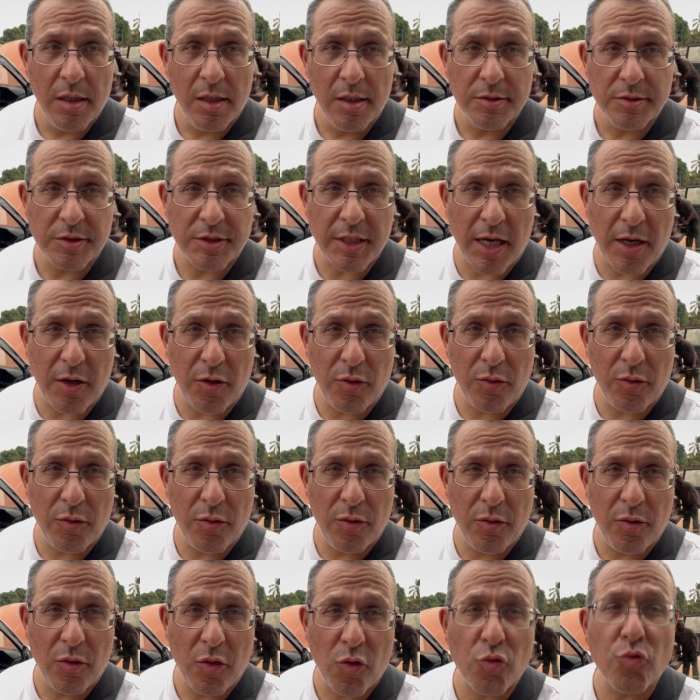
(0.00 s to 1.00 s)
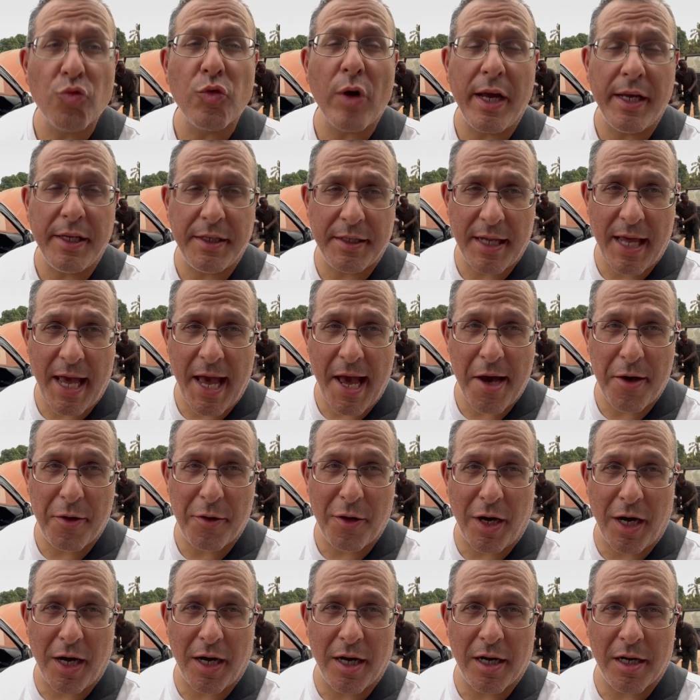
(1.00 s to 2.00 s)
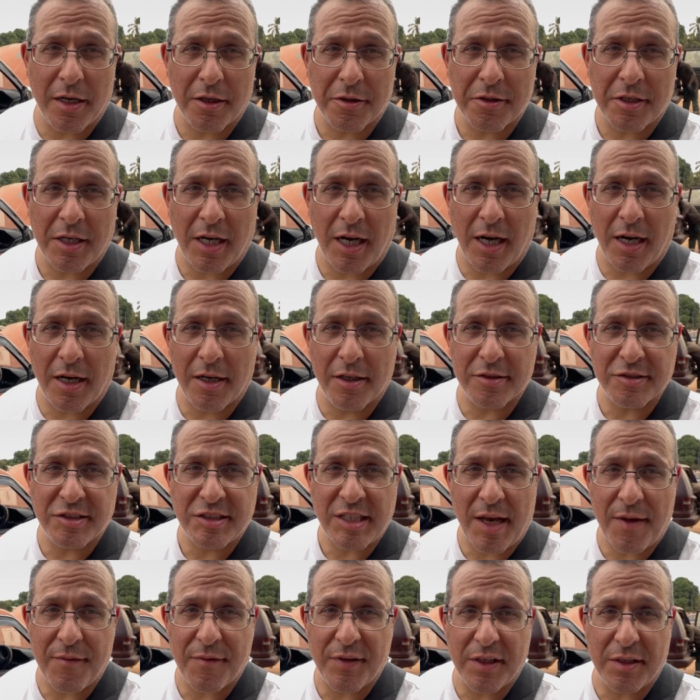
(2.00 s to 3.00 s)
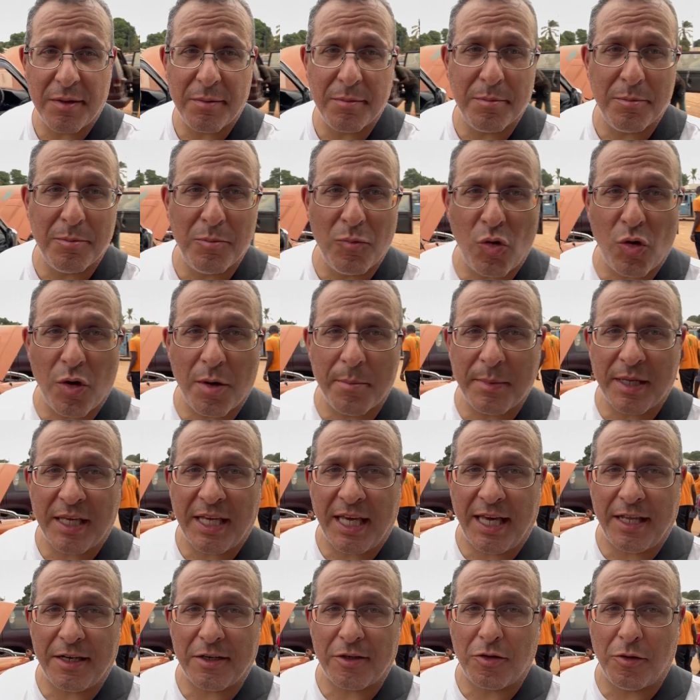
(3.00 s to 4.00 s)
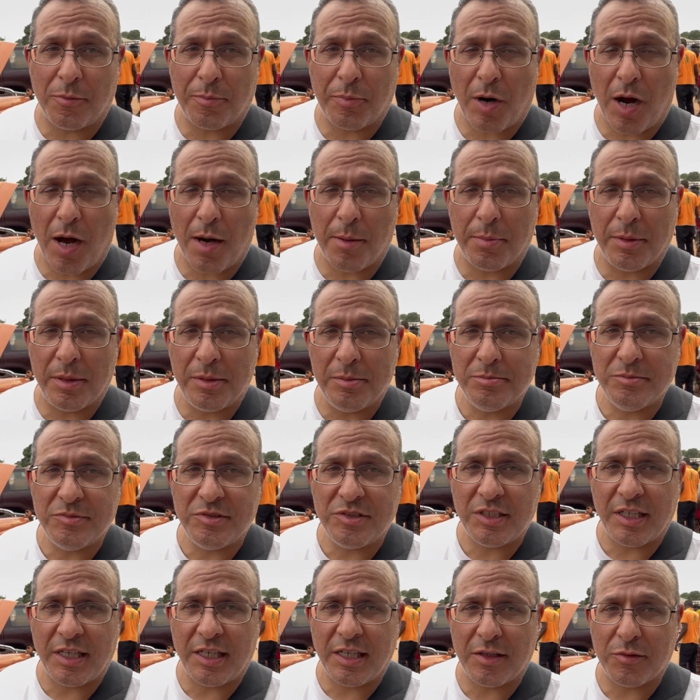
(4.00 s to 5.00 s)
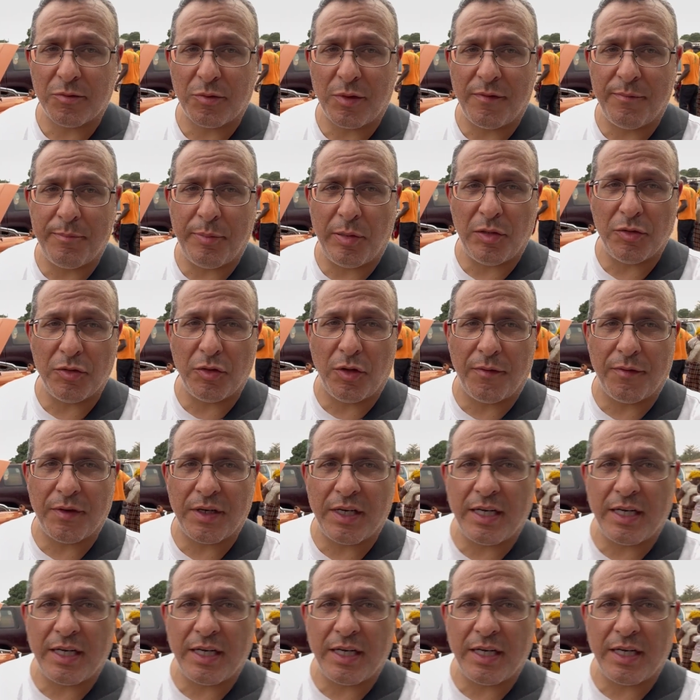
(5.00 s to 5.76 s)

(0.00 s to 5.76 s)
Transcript: So right now our car is having more mechanical problems and we pulled over